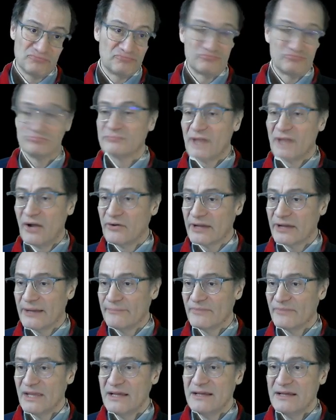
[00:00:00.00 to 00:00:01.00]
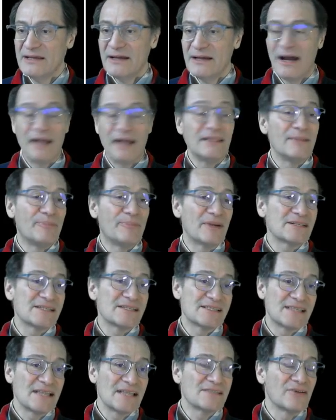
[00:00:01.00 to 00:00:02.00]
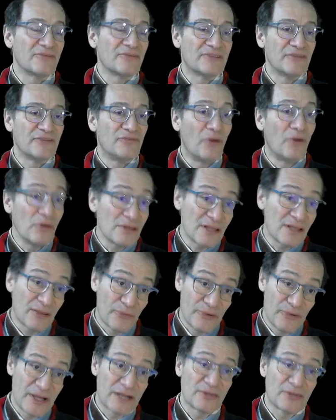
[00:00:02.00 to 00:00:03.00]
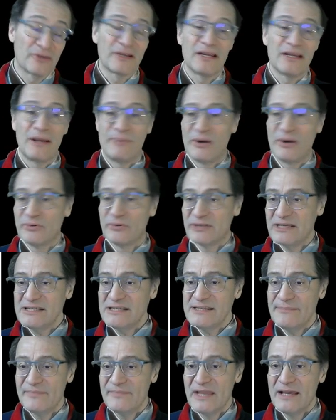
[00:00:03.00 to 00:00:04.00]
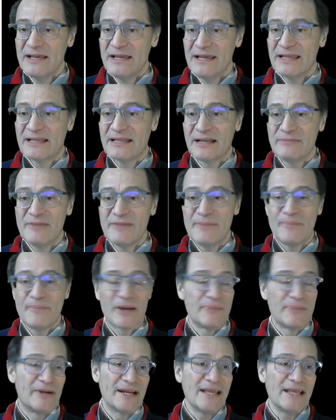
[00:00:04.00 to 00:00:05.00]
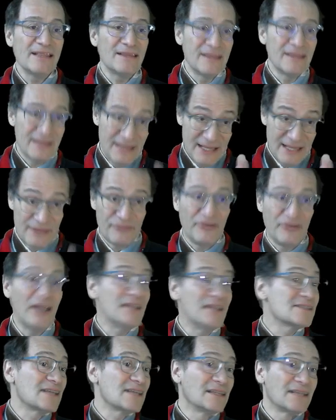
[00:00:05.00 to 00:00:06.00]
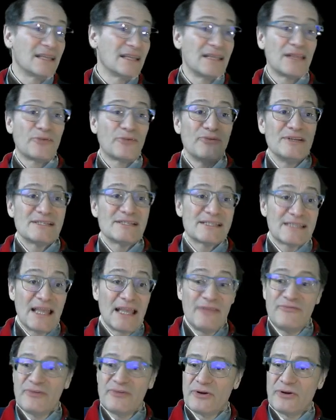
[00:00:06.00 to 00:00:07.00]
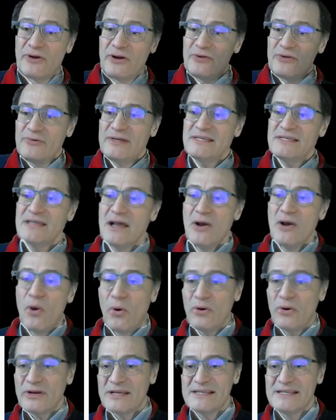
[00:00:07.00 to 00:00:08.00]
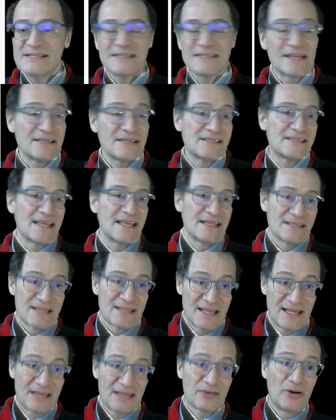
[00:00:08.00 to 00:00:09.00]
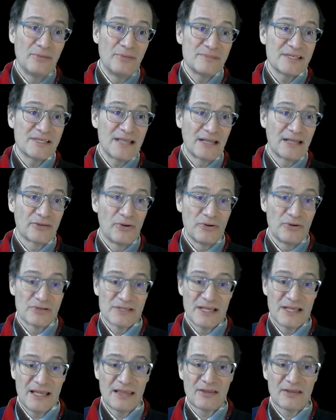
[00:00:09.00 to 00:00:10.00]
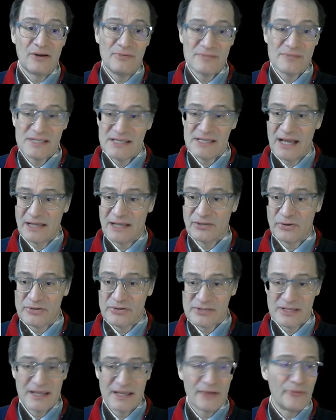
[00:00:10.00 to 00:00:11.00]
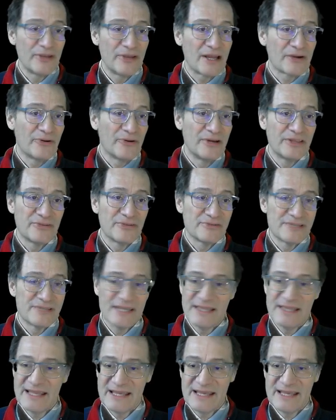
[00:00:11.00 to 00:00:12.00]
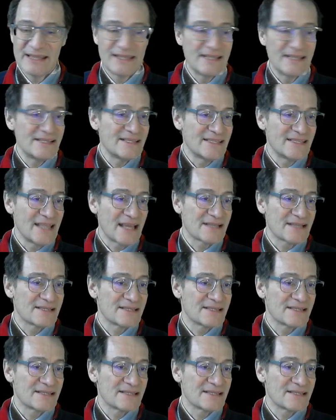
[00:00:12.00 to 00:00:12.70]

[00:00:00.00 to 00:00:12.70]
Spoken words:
Okay. And the persistence of the fault, we are talking about this. It can be permanent, it fails and then it will stay for always, or it's transient, it comes and goes, it comes and goes. We are going to see this next.